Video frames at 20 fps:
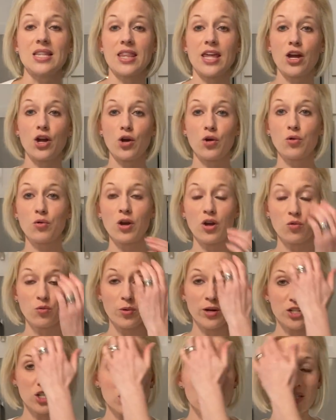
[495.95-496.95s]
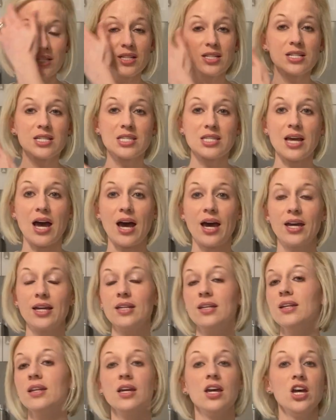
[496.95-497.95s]
They're originally
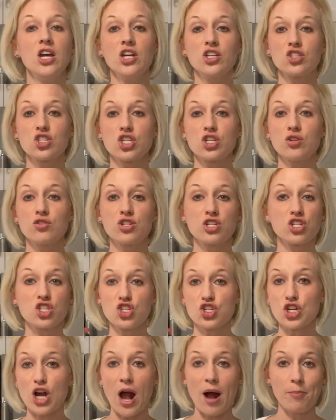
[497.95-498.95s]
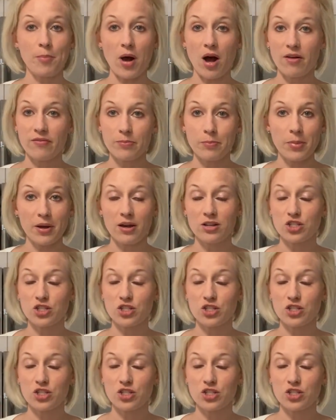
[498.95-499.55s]
designed to just chop up